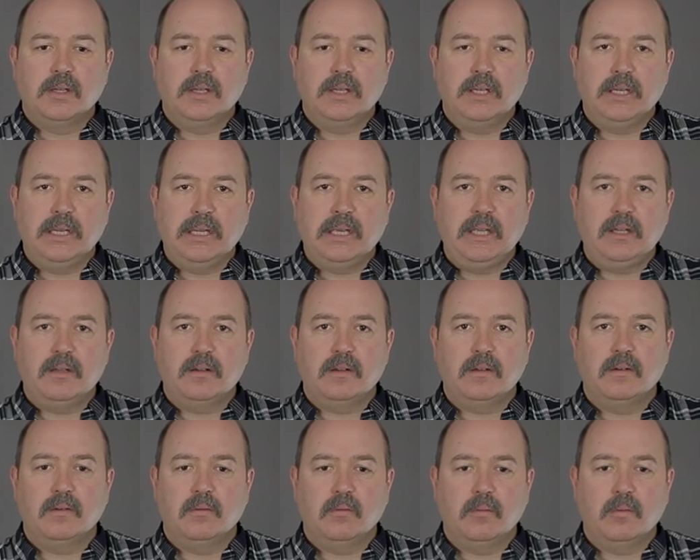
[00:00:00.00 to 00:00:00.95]
neat
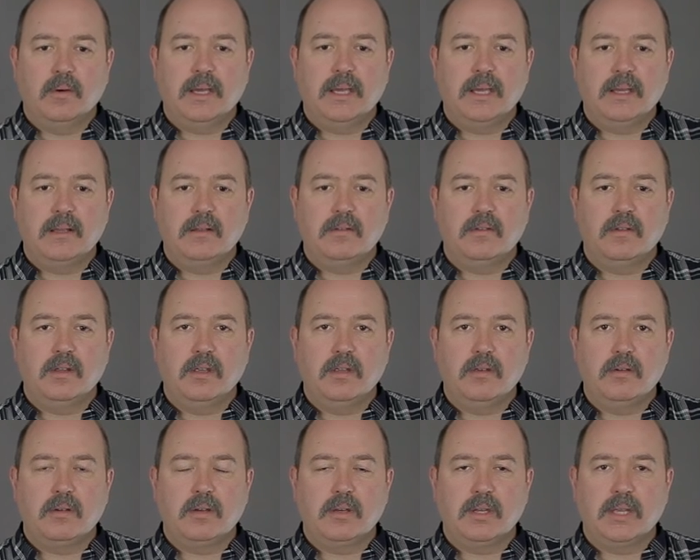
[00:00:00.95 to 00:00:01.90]
ways that
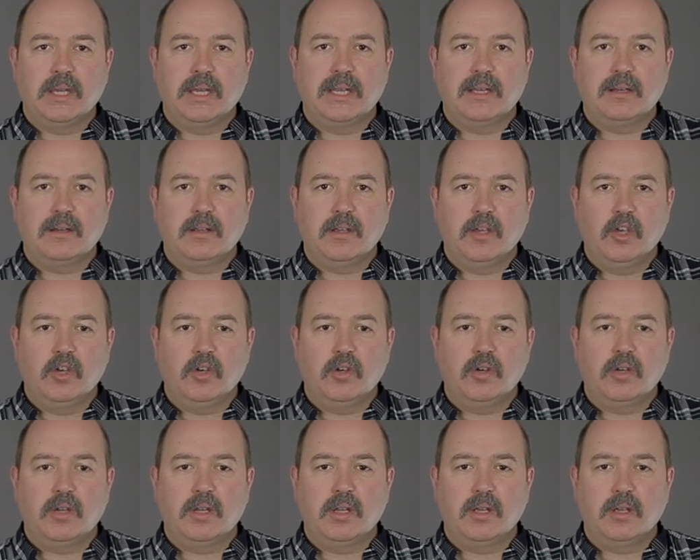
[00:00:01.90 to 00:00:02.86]
you can get
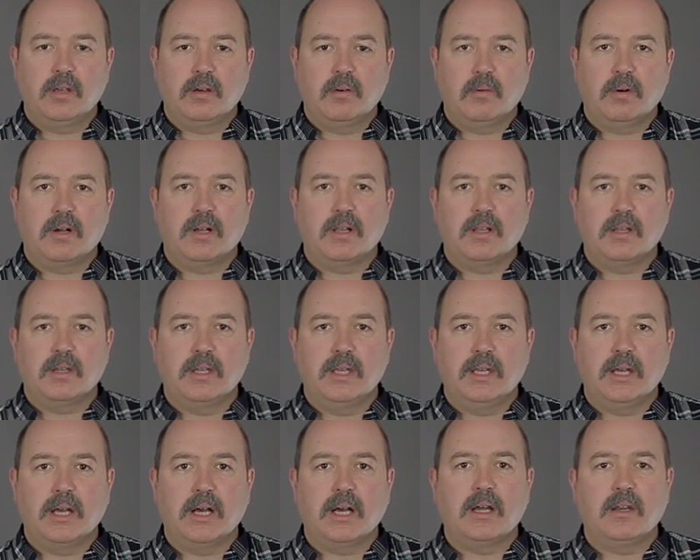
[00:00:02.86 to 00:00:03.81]
good quality
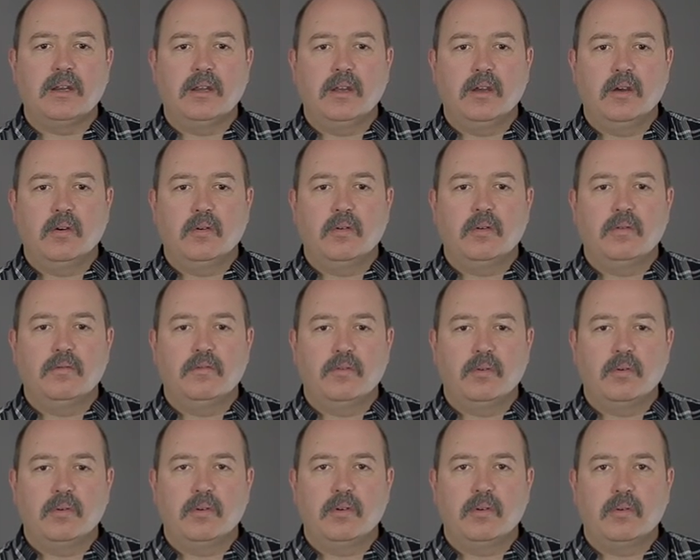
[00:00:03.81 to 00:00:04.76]
audio
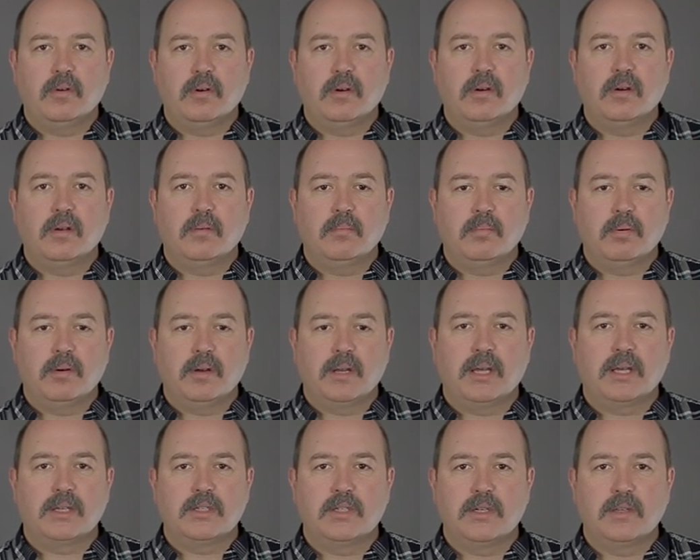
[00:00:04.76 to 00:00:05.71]
for your
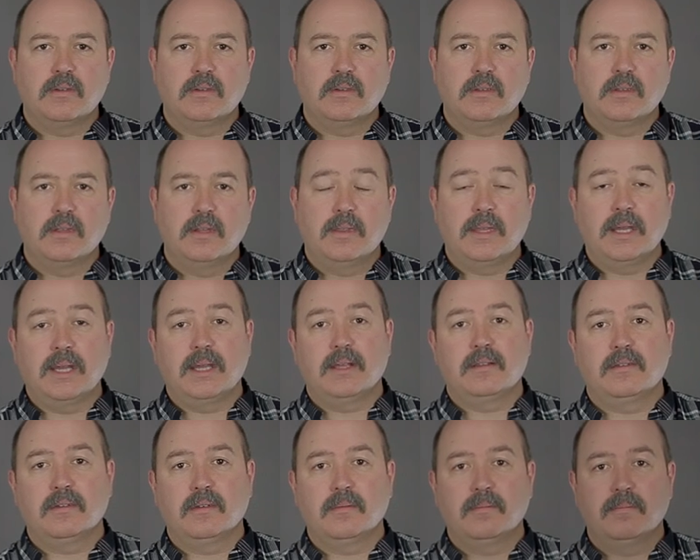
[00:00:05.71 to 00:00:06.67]
productions.
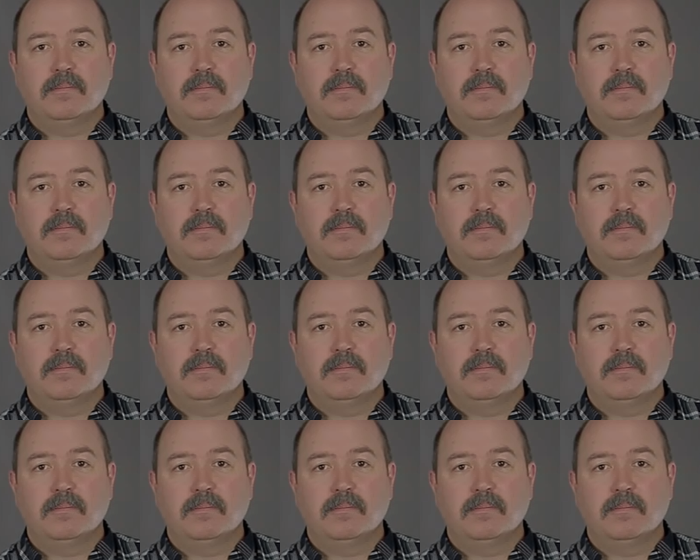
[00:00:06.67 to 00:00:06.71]
Thanks.